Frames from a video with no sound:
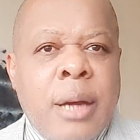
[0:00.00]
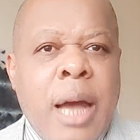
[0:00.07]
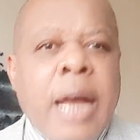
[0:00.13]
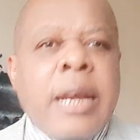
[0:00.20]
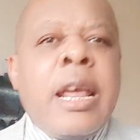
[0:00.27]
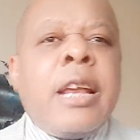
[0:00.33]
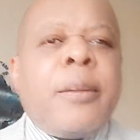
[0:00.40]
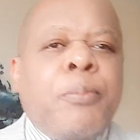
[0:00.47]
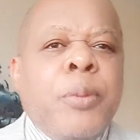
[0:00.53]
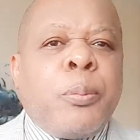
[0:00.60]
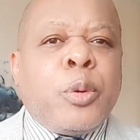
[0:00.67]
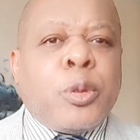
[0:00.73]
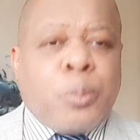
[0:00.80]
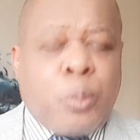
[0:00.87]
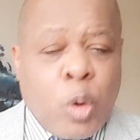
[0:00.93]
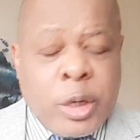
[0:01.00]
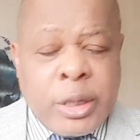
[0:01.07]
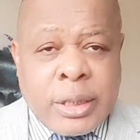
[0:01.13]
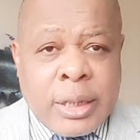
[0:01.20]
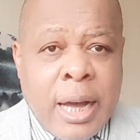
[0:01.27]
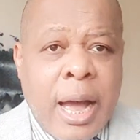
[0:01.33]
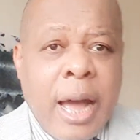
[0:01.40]
and hate people's
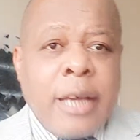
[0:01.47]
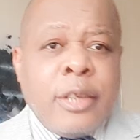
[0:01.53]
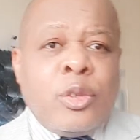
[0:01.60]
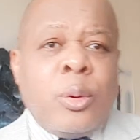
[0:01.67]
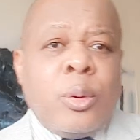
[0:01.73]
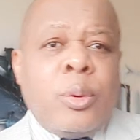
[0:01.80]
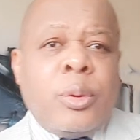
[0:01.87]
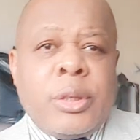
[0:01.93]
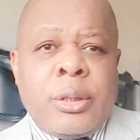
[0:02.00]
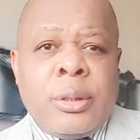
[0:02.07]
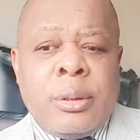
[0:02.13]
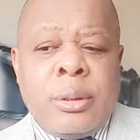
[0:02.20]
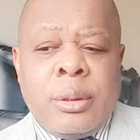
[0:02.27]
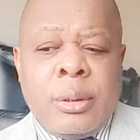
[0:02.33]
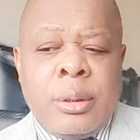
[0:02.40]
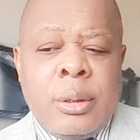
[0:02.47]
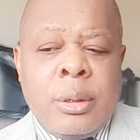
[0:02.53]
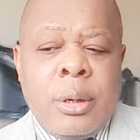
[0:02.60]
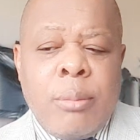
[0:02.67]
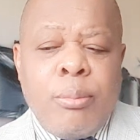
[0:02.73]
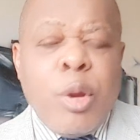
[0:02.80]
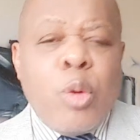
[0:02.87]
political ideology.
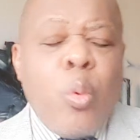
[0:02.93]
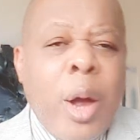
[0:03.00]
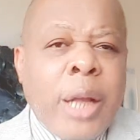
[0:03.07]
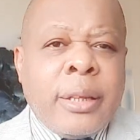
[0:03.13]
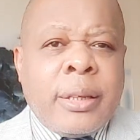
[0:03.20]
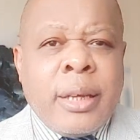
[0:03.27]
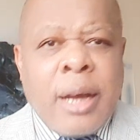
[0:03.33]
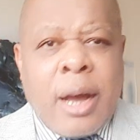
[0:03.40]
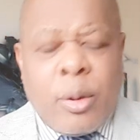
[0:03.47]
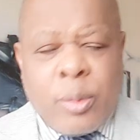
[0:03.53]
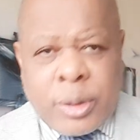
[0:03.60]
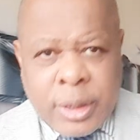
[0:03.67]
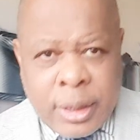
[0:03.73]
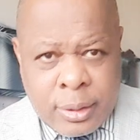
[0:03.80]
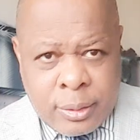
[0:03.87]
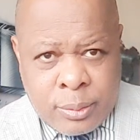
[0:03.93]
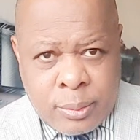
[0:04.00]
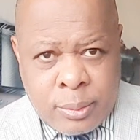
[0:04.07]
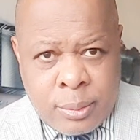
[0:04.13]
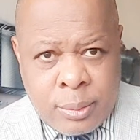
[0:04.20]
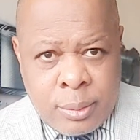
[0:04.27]
But one thing I will tell you,